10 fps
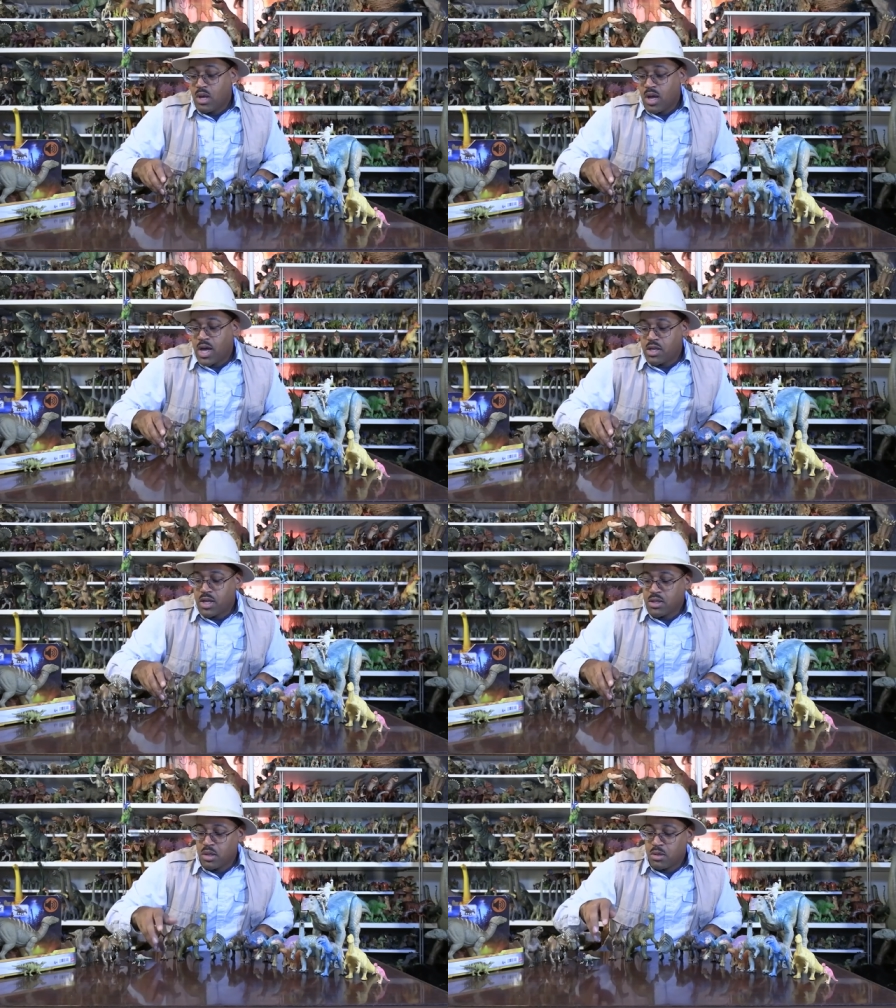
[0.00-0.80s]
Uh, you
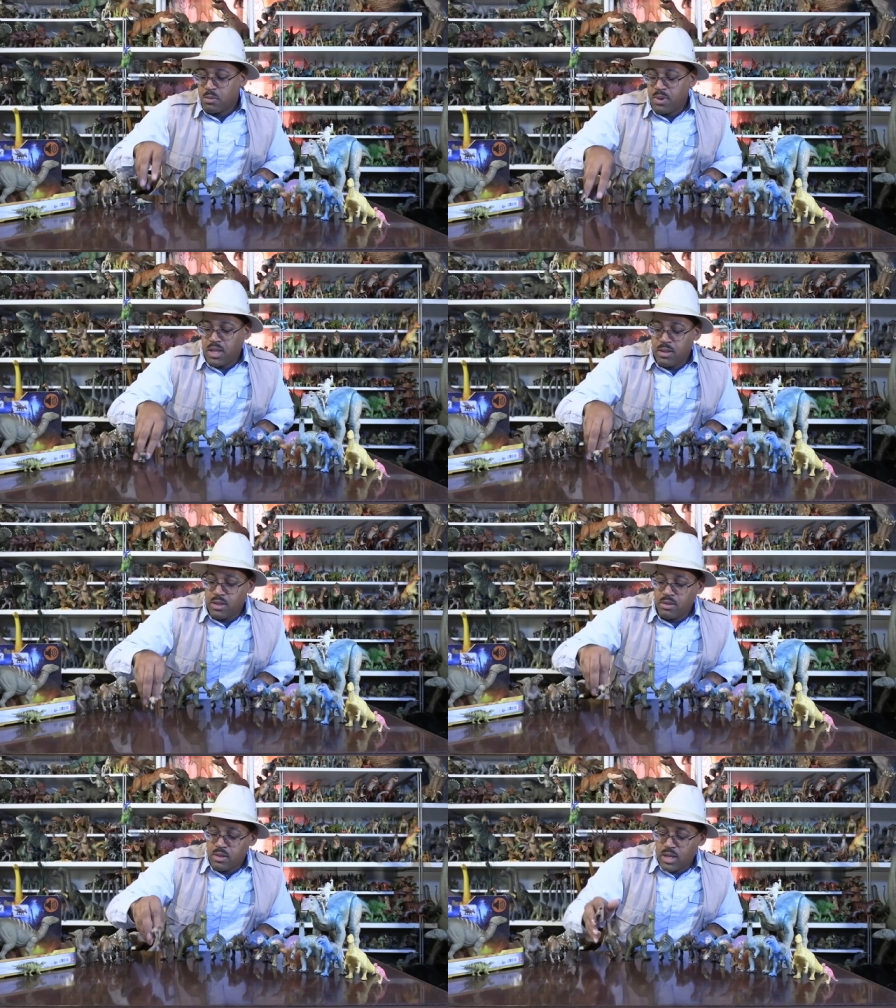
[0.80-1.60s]
get those little bitty,
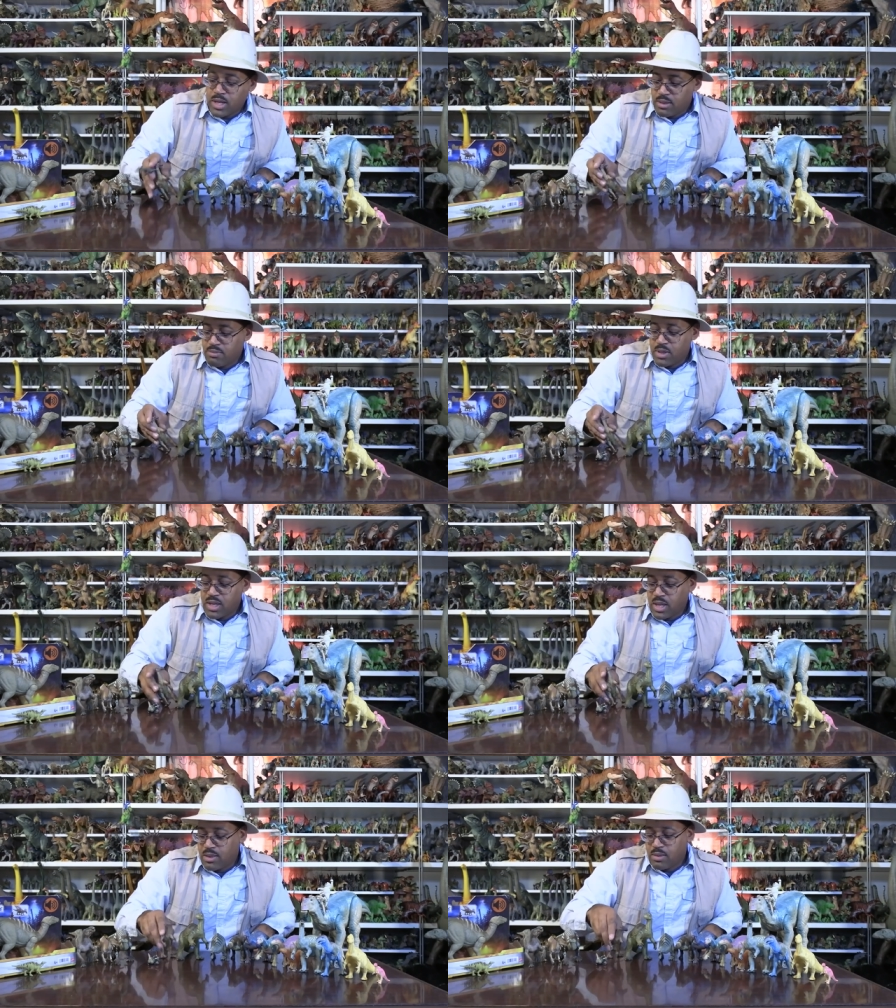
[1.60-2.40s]
uh,
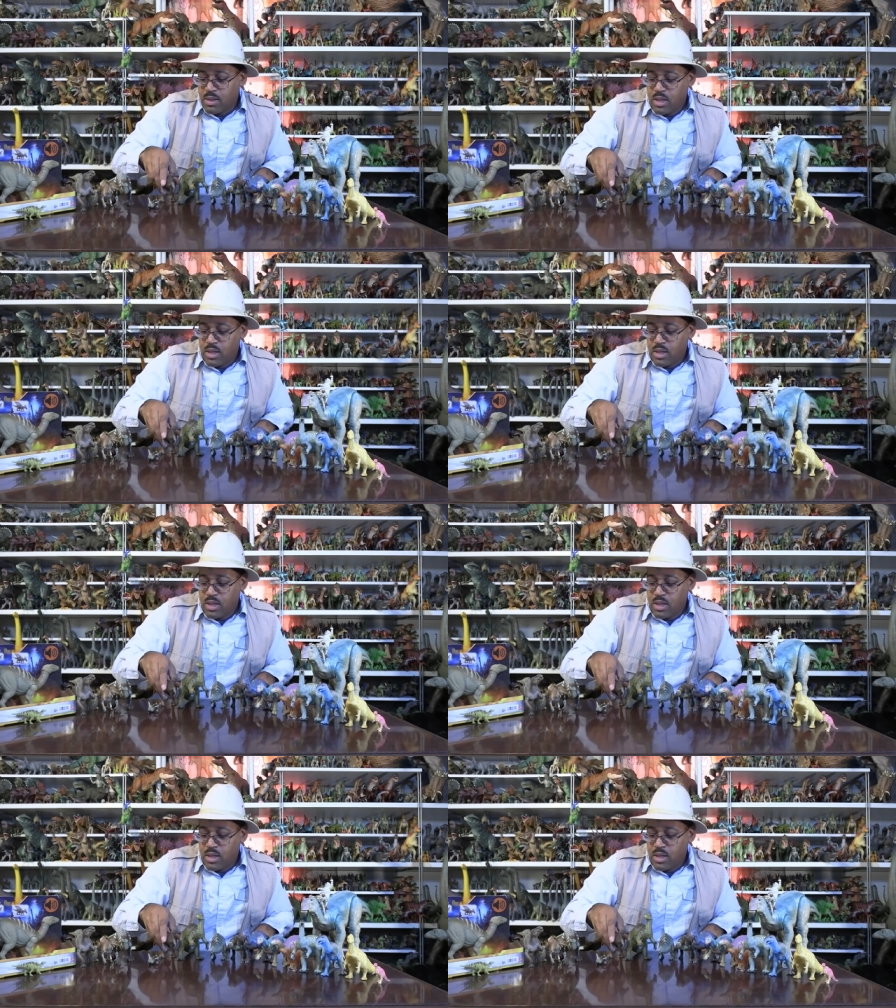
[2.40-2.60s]
again,